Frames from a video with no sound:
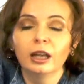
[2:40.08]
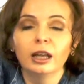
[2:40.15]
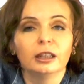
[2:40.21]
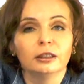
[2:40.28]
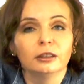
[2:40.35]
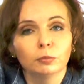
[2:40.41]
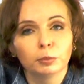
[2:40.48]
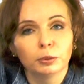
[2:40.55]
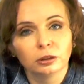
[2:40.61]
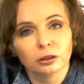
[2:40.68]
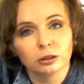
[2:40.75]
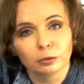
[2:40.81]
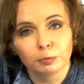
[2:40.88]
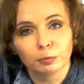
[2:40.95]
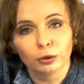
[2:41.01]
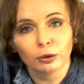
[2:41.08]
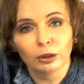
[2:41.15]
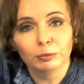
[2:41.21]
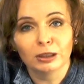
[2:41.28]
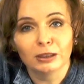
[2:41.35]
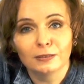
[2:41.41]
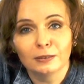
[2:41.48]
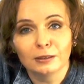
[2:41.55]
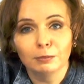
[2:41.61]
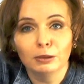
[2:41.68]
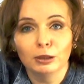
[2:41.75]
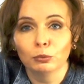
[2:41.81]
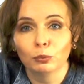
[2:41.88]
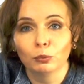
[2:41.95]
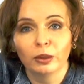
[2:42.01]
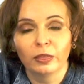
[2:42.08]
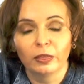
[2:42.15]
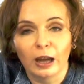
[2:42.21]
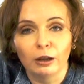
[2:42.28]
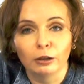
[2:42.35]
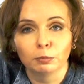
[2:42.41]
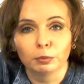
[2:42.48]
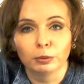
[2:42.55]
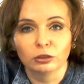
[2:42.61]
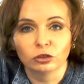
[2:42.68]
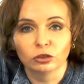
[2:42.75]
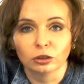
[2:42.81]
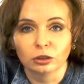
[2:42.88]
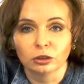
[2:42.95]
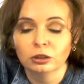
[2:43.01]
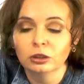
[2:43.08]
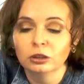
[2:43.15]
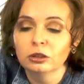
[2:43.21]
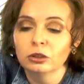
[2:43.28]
and this particular program does steaming without pressure.